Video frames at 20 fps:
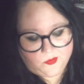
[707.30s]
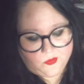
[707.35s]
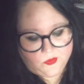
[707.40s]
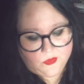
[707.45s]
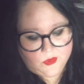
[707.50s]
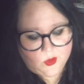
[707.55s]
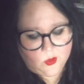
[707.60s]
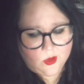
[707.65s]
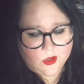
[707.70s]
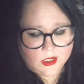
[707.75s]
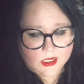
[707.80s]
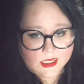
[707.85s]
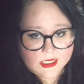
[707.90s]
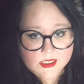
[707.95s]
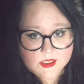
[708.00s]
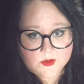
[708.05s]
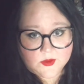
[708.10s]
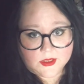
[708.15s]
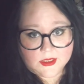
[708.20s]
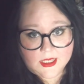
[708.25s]
organized
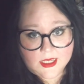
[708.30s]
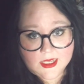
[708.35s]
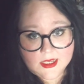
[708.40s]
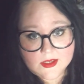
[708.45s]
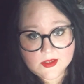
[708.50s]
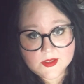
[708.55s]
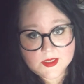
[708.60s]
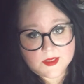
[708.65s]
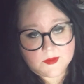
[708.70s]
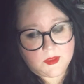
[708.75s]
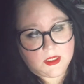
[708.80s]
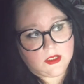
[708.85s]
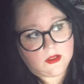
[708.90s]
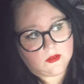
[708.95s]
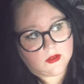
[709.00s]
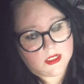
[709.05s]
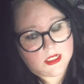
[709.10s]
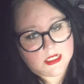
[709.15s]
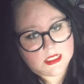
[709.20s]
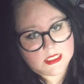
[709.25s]
around the house. I'm getting
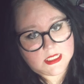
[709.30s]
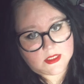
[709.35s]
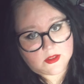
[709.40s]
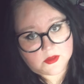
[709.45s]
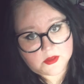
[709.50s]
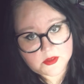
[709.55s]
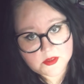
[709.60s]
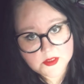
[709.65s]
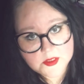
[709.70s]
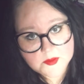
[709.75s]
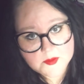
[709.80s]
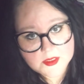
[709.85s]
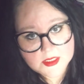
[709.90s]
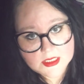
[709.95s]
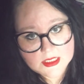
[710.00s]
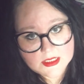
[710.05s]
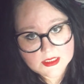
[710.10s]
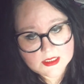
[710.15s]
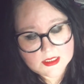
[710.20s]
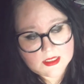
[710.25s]
ready to take all the Christmas
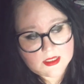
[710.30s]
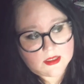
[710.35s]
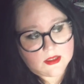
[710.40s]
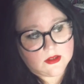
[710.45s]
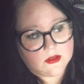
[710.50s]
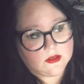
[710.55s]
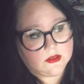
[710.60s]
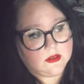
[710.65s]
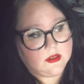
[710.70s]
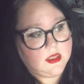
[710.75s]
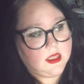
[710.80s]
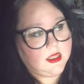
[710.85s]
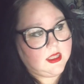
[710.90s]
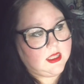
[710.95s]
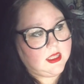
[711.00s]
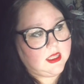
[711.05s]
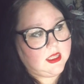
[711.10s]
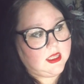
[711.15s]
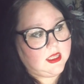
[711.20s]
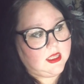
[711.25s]
things down
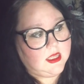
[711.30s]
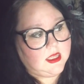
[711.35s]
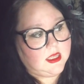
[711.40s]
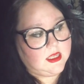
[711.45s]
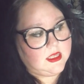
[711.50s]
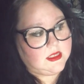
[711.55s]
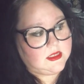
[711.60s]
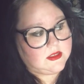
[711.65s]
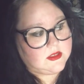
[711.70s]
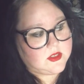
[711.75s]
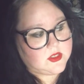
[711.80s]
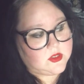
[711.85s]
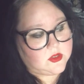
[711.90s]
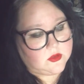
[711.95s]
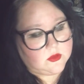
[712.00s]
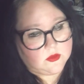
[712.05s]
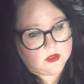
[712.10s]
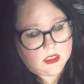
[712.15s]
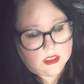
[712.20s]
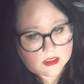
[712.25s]
and start
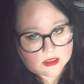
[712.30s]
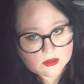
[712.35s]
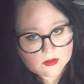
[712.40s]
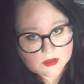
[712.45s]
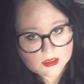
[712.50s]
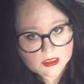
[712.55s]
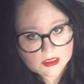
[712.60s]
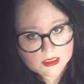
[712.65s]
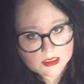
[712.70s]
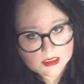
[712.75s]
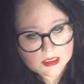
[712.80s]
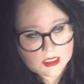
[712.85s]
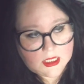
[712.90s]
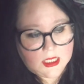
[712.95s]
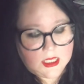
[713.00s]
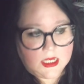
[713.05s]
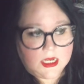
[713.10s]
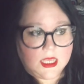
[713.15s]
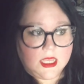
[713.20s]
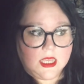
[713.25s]
redecorating,
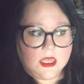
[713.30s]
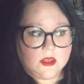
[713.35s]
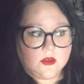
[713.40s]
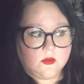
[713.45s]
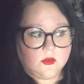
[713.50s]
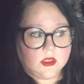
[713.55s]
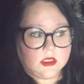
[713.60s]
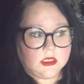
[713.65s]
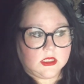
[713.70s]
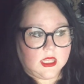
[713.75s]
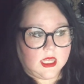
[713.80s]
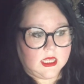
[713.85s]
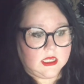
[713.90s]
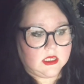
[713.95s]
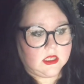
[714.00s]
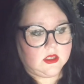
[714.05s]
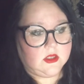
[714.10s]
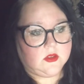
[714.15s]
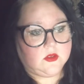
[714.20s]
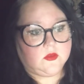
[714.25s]
and I have a lot
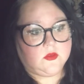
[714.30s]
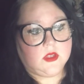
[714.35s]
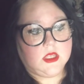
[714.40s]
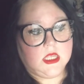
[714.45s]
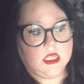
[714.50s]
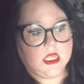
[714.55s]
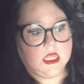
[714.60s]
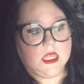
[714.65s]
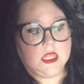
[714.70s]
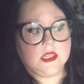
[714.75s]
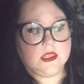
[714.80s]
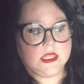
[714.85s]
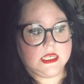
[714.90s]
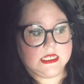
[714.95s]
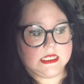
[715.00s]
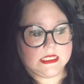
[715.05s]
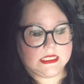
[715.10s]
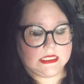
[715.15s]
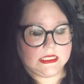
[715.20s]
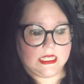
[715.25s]
of
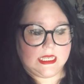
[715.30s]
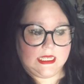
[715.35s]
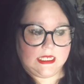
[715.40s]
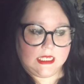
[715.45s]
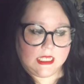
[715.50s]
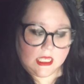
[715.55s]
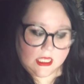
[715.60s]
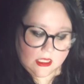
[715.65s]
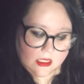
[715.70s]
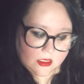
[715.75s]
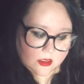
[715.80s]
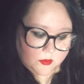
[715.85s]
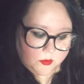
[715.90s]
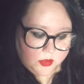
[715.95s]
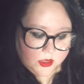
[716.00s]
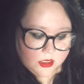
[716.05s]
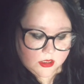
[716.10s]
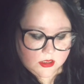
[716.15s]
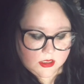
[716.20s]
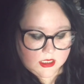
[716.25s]
things lined up
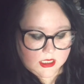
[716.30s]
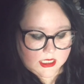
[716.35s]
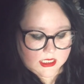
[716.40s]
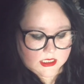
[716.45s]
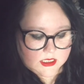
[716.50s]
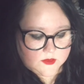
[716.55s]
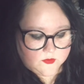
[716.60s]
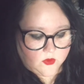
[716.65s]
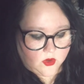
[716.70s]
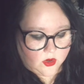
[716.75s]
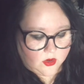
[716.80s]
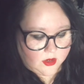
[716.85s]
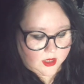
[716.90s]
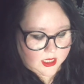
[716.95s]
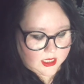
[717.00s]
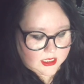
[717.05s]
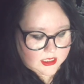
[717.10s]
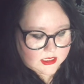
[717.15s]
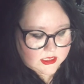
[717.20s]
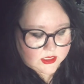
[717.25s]
as far
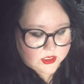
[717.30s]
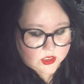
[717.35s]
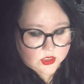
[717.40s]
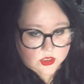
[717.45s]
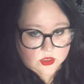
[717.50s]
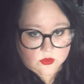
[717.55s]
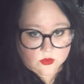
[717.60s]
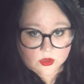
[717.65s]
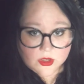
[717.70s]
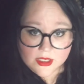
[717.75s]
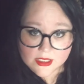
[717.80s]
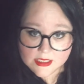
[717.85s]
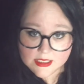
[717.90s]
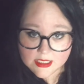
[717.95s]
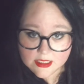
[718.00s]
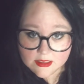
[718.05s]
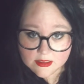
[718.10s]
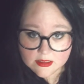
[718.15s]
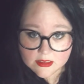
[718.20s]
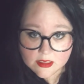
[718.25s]
as new
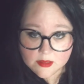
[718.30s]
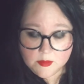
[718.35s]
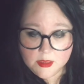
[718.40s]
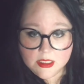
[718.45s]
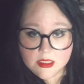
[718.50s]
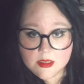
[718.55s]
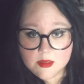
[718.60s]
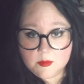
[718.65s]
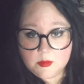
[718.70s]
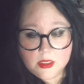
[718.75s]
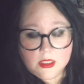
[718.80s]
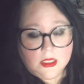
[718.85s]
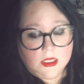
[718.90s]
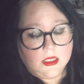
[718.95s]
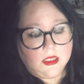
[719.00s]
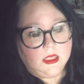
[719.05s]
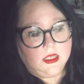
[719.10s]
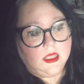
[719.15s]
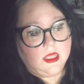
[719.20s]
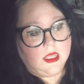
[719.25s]
content coming up,
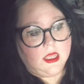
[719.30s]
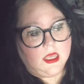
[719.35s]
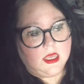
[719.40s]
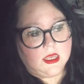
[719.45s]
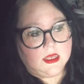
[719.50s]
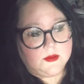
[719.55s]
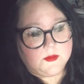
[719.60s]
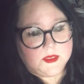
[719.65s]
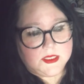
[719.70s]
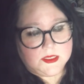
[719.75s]
some